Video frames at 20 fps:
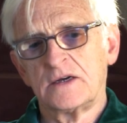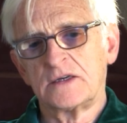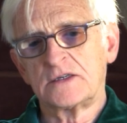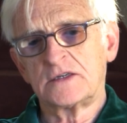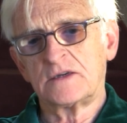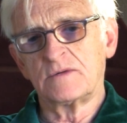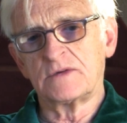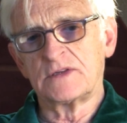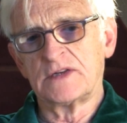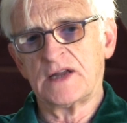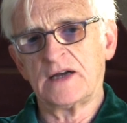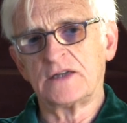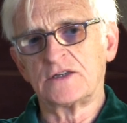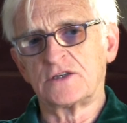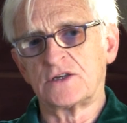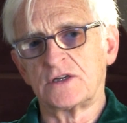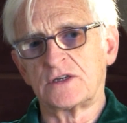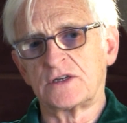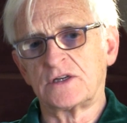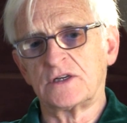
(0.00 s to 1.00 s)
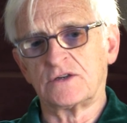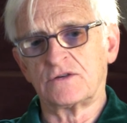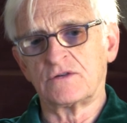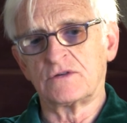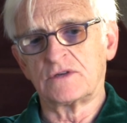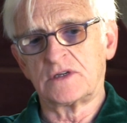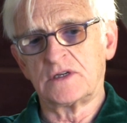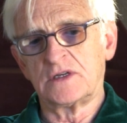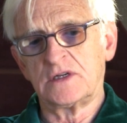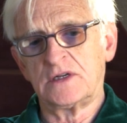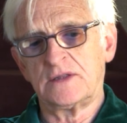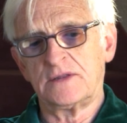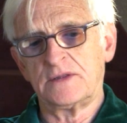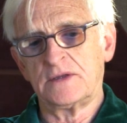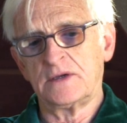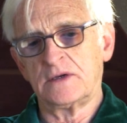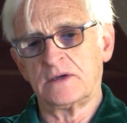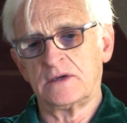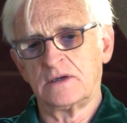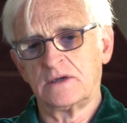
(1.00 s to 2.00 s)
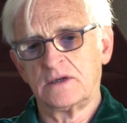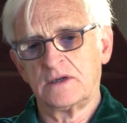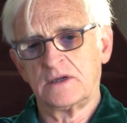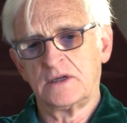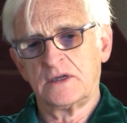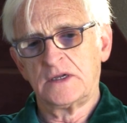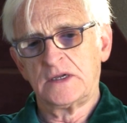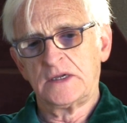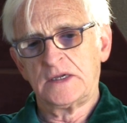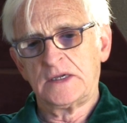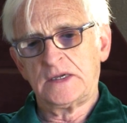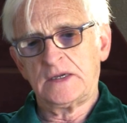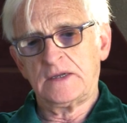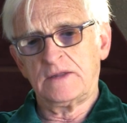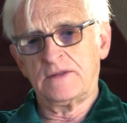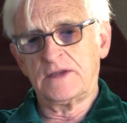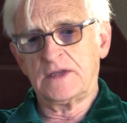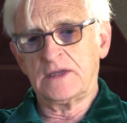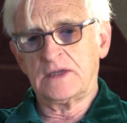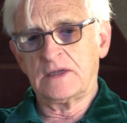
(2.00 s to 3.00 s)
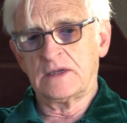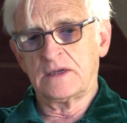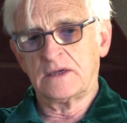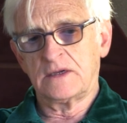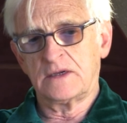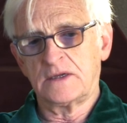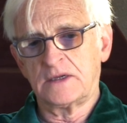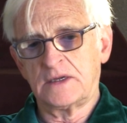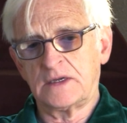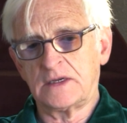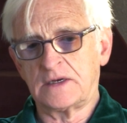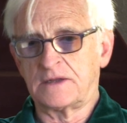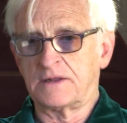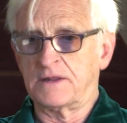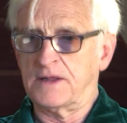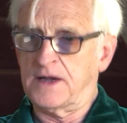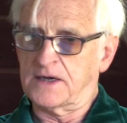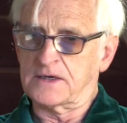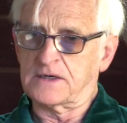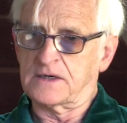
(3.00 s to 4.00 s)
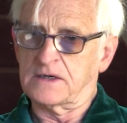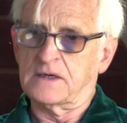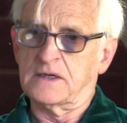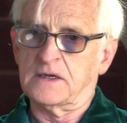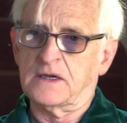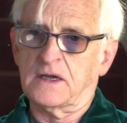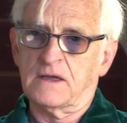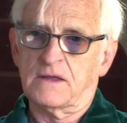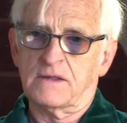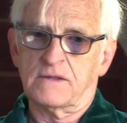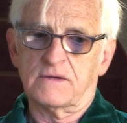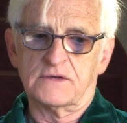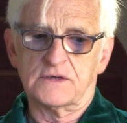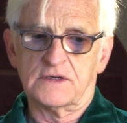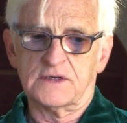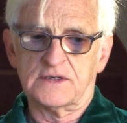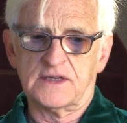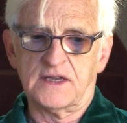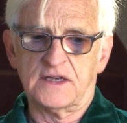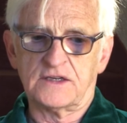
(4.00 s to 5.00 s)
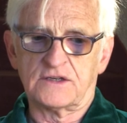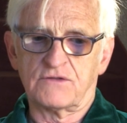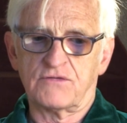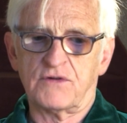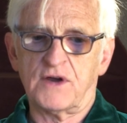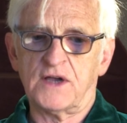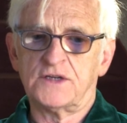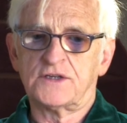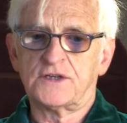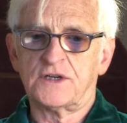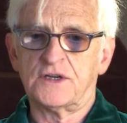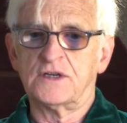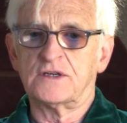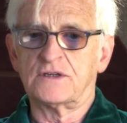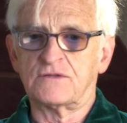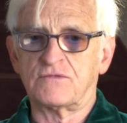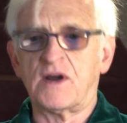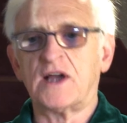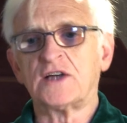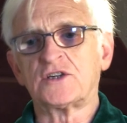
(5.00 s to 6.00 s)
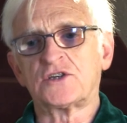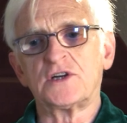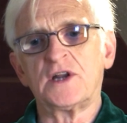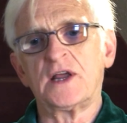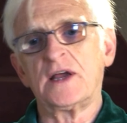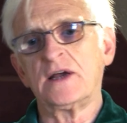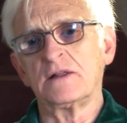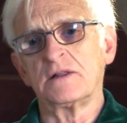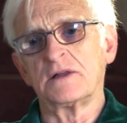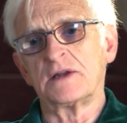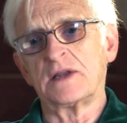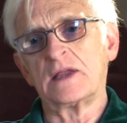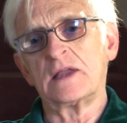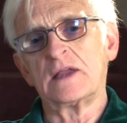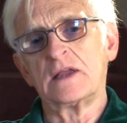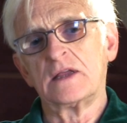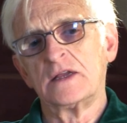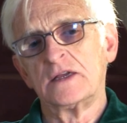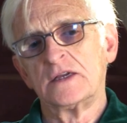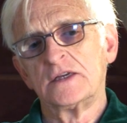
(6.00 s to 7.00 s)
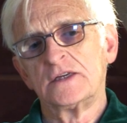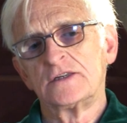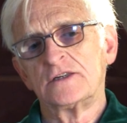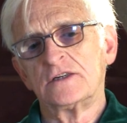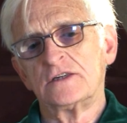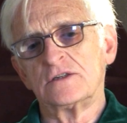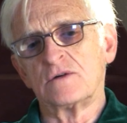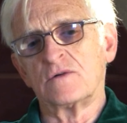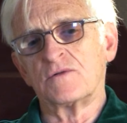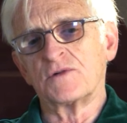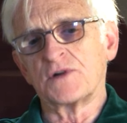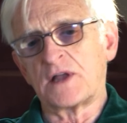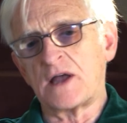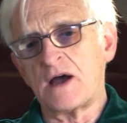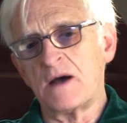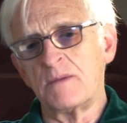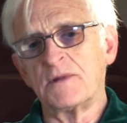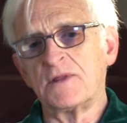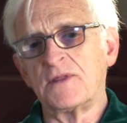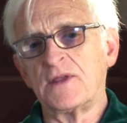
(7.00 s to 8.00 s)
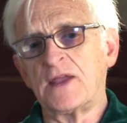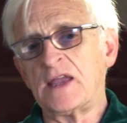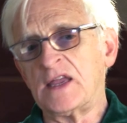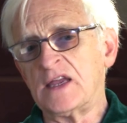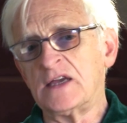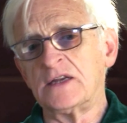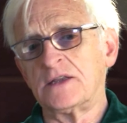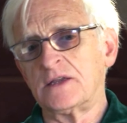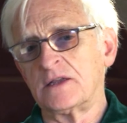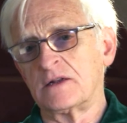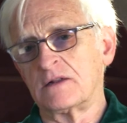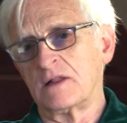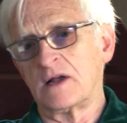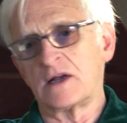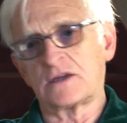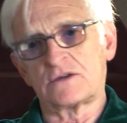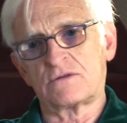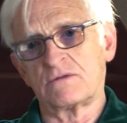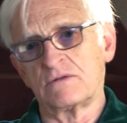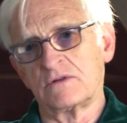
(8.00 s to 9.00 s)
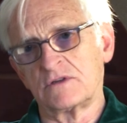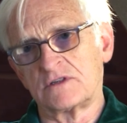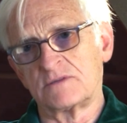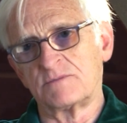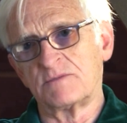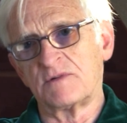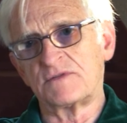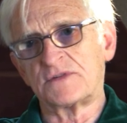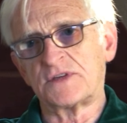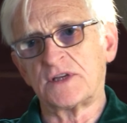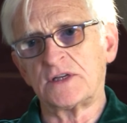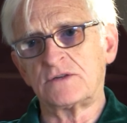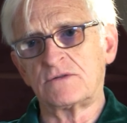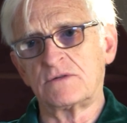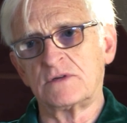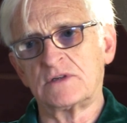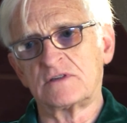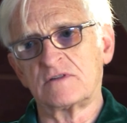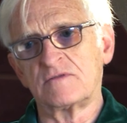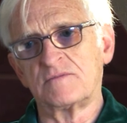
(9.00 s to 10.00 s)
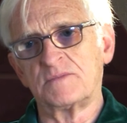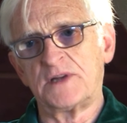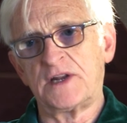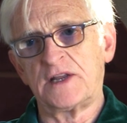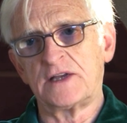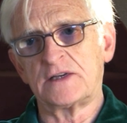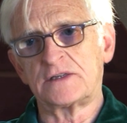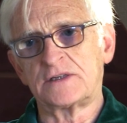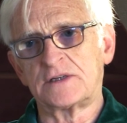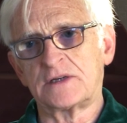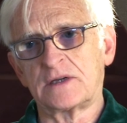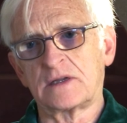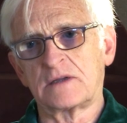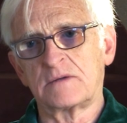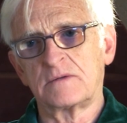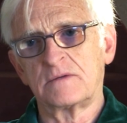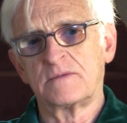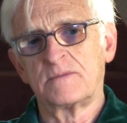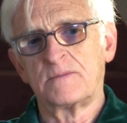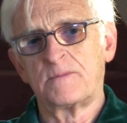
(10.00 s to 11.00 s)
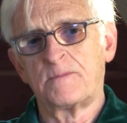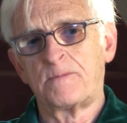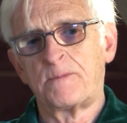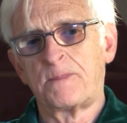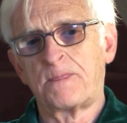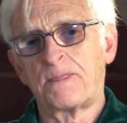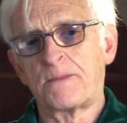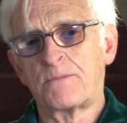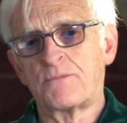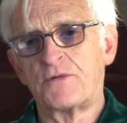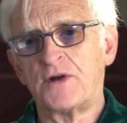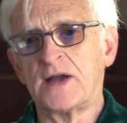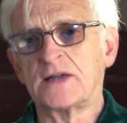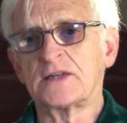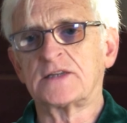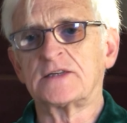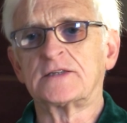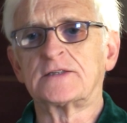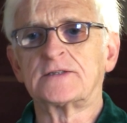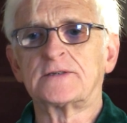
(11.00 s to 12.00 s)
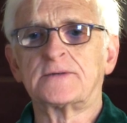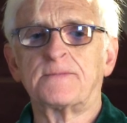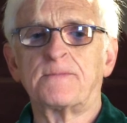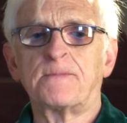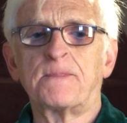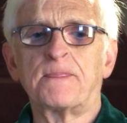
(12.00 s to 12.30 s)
she was not just interested in the, in the intellect. Though she says Christ is rationality, she's overcoming the anti-intellectualism of centuries of monastic practice.